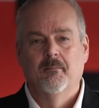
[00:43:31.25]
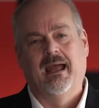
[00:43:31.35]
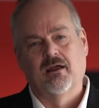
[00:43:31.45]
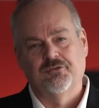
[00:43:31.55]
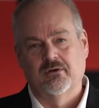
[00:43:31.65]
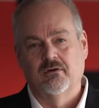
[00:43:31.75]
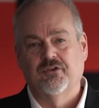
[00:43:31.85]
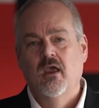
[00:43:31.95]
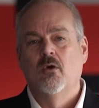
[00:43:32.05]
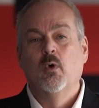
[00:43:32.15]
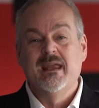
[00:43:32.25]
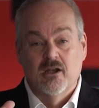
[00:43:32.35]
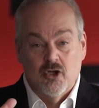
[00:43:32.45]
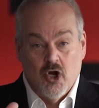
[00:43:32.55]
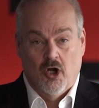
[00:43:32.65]
Pastors, we
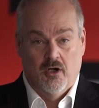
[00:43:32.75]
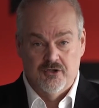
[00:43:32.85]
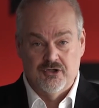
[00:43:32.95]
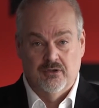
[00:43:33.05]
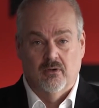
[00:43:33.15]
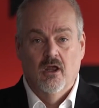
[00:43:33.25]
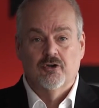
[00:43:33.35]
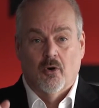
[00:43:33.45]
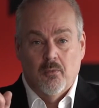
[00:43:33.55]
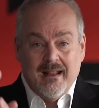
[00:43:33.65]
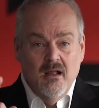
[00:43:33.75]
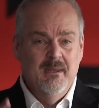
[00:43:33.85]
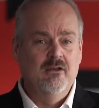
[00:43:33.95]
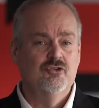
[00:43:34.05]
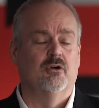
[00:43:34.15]
encourage you to
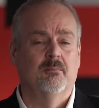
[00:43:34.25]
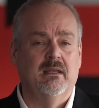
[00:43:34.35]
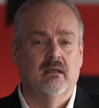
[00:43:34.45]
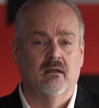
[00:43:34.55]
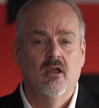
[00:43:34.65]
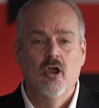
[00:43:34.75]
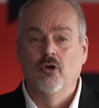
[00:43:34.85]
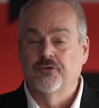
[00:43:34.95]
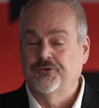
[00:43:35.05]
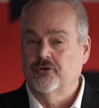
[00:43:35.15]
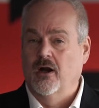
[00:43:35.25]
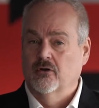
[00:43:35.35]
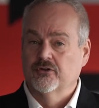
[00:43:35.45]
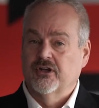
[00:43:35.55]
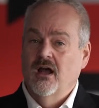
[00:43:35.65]
recommend your men who
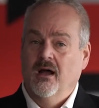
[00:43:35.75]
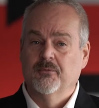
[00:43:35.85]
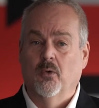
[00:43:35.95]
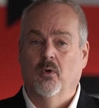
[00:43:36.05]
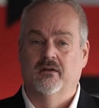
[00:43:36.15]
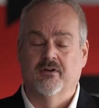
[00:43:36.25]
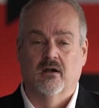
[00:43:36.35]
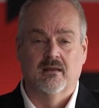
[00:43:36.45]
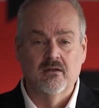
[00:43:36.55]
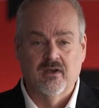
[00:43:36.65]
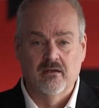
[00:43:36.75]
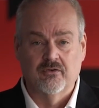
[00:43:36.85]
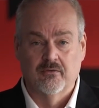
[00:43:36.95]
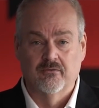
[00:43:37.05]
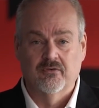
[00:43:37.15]
struggle to come to one of our
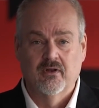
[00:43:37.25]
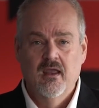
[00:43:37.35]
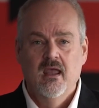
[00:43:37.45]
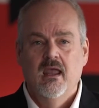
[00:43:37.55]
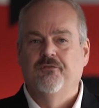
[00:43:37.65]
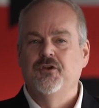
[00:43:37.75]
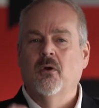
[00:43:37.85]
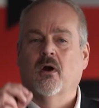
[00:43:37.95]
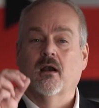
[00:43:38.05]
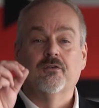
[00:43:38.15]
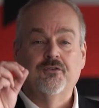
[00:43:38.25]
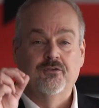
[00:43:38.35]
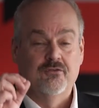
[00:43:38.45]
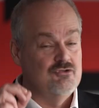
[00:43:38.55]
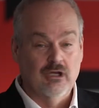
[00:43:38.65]
intensives. If you are
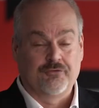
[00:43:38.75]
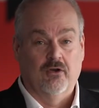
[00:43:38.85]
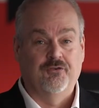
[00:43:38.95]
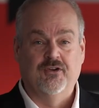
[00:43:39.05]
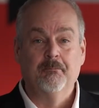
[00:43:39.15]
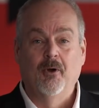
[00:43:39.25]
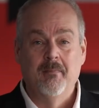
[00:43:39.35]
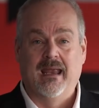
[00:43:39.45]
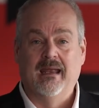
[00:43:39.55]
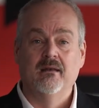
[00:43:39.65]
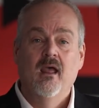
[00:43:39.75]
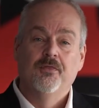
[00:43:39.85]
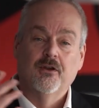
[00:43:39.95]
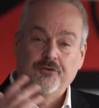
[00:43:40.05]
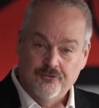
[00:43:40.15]
just a simple man
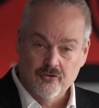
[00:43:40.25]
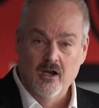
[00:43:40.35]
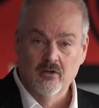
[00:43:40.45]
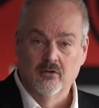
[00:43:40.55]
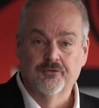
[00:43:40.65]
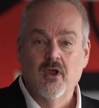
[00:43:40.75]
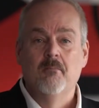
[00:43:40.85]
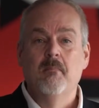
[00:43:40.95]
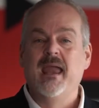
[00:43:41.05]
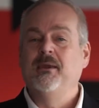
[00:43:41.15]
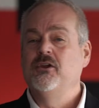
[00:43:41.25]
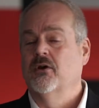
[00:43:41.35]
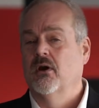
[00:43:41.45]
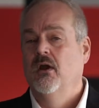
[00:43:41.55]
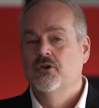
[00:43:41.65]
that struggles, maybe
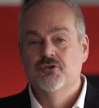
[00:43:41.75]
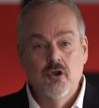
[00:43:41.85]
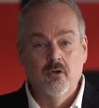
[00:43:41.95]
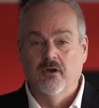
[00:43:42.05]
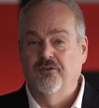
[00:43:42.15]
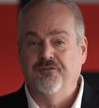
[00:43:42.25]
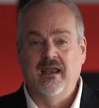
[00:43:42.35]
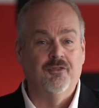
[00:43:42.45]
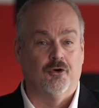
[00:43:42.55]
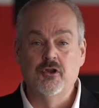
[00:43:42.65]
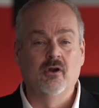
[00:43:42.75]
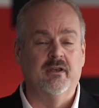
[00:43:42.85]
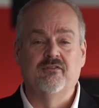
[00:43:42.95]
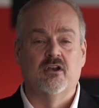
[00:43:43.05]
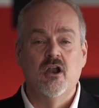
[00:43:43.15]
you're new to the faith or you
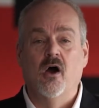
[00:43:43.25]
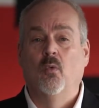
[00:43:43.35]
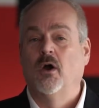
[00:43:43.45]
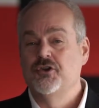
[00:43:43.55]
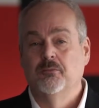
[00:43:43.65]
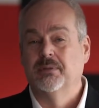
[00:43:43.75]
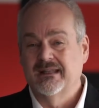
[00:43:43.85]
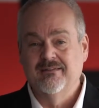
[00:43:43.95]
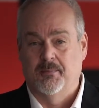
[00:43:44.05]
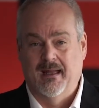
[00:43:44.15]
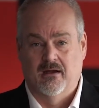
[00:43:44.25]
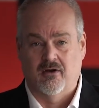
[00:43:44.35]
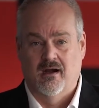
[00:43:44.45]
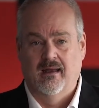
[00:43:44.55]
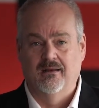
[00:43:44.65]
don't even know what you believe about
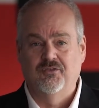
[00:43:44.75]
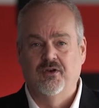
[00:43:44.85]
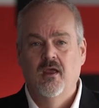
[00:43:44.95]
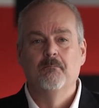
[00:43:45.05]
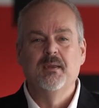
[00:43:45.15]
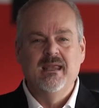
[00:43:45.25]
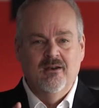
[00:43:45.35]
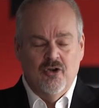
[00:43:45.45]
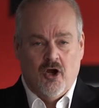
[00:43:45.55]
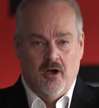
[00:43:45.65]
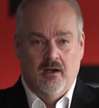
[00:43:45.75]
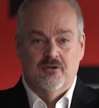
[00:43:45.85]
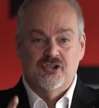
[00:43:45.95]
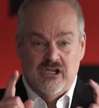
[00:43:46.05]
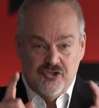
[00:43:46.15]
Christ, be
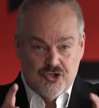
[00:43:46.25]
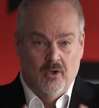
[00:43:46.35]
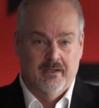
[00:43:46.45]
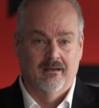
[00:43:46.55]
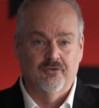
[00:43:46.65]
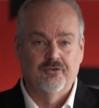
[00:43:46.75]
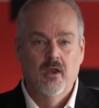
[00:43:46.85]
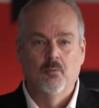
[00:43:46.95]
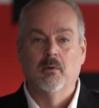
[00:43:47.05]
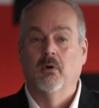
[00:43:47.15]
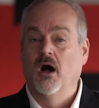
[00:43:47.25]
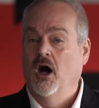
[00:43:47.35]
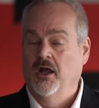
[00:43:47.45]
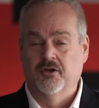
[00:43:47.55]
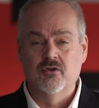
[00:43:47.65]
encouraged to join us. We will
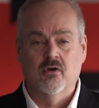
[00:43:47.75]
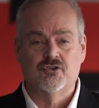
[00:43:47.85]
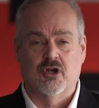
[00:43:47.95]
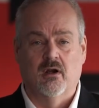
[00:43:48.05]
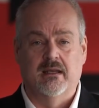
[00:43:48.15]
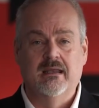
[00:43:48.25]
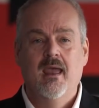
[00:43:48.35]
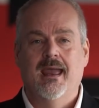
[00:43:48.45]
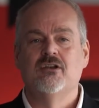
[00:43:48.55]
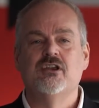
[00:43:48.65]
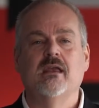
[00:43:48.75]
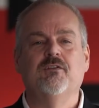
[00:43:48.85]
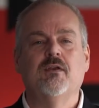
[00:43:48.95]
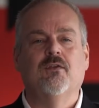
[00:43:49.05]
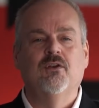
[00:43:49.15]
honor your journey and give
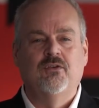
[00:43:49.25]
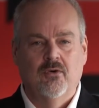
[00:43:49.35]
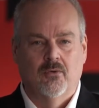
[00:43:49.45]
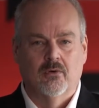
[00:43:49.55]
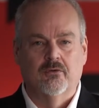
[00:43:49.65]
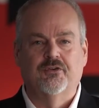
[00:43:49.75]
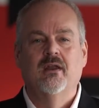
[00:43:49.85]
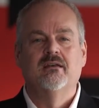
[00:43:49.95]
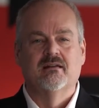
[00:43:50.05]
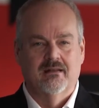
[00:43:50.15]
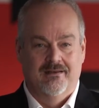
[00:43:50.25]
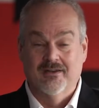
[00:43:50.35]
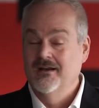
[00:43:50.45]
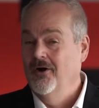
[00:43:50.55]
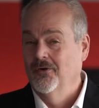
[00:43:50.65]
you the tools to live
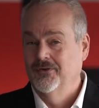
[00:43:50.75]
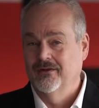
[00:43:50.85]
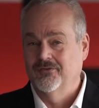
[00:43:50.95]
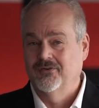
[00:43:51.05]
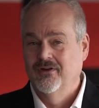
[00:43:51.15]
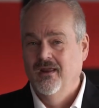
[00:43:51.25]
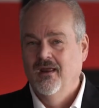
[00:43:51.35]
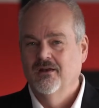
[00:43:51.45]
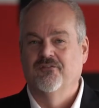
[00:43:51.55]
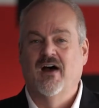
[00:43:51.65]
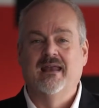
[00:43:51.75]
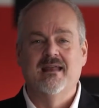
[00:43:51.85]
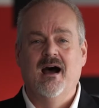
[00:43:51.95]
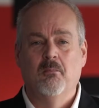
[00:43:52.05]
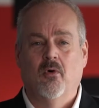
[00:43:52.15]
in wholeness. To find
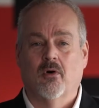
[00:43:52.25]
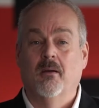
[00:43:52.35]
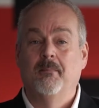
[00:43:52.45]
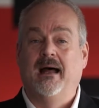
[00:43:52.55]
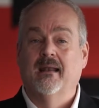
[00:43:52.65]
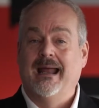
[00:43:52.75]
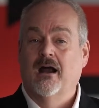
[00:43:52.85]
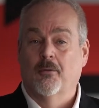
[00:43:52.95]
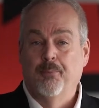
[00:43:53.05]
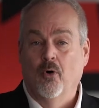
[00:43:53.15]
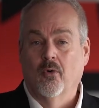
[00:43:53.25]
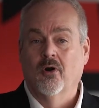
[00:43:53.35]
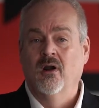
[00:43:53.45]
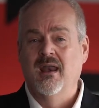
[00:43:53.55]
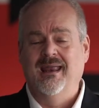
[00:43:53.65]
out more about our
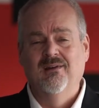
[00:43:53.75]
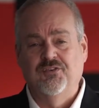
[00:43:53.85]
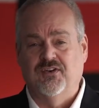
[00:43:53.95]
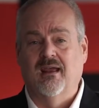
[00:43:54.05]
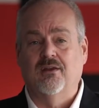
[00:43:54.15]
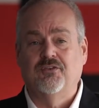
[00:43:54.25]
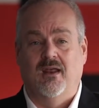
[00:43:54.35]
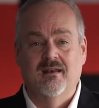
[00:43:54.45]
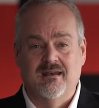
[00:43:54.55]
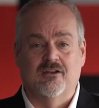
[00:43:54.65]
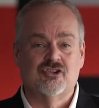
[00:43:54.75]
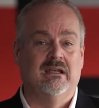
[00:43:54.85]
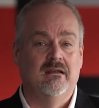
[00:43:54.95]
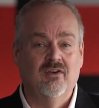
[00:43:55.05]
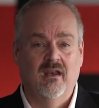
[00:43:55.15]
porn and sex addiction
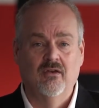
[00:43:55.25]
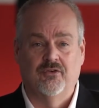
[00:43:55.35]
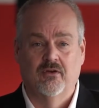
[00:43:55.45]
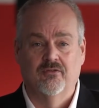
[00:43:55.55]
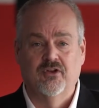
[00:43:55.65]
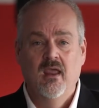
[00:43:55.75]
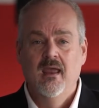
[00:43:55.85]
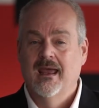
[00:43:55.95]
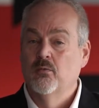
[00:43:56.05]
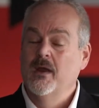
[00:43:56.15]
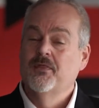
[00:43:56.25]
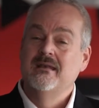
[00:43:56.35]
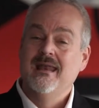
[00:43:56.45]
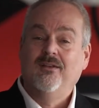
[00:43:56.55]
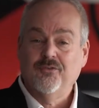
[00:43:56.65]
intensives and when the
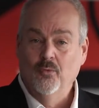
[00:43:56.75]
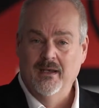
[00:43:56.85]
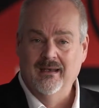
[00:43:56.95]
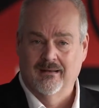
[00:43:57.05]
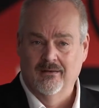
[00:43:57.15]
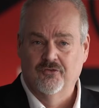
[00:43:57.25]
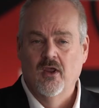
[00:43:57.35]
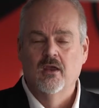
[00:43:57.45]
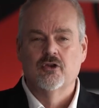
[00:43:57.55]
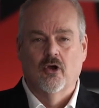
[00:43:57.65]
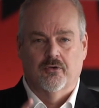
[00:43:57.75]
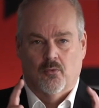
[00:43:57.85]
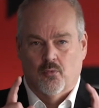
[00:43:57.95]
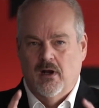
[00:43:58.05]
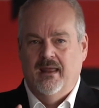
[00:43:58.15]
next one is, go to
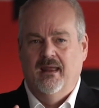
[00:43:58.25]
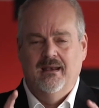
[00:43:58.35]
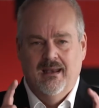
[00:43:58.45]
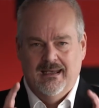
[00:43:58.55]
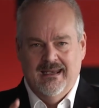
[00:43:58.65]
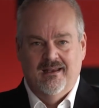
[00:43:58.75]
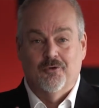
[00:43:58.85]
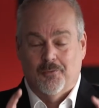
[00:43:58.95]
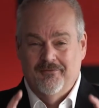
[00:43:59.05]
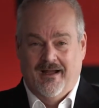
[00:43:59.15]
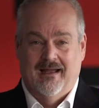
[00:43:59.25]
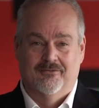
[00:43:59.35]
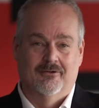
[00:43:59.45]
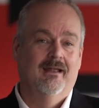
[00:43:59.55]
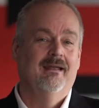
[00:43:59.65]

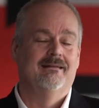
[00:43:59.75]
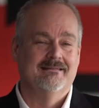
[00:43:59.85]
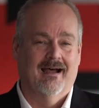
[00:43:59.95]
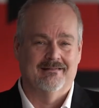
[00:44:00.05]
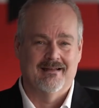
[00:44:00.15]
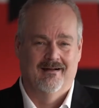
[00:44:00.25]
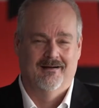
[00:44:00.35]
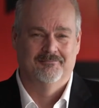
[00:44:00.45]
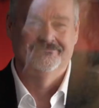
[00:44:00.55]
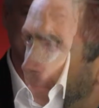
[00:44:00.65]
redinkrevival.com.